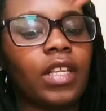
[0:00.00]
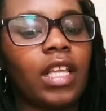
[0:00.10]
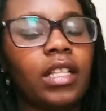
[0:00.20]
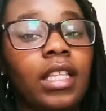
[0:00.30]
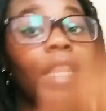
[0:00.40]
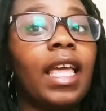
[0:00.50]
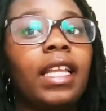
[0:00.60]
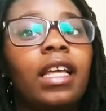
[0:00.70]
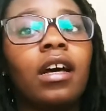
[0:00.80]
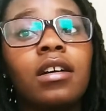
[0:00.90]
the lady
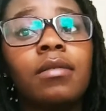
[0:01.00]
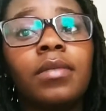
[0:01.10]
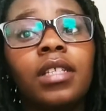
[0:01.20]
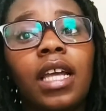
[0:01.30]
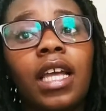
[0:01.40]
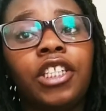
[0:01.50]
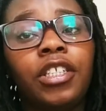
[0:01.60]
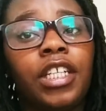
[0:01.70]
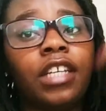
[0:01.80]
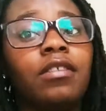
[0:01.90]
comes and she
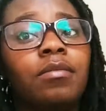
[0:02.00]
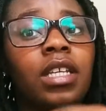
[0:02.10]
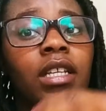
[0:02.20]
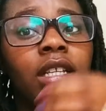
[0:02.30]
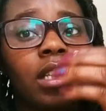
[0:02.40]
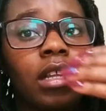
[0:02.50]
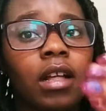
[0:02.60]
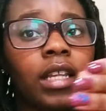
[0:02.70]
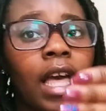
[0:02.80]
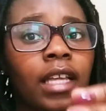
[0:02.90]
gives me
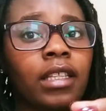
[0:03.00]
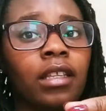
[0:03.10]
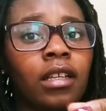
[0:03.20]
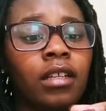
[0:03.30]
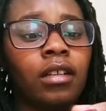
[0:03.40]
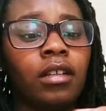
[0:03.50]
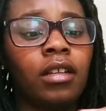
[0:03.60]
like the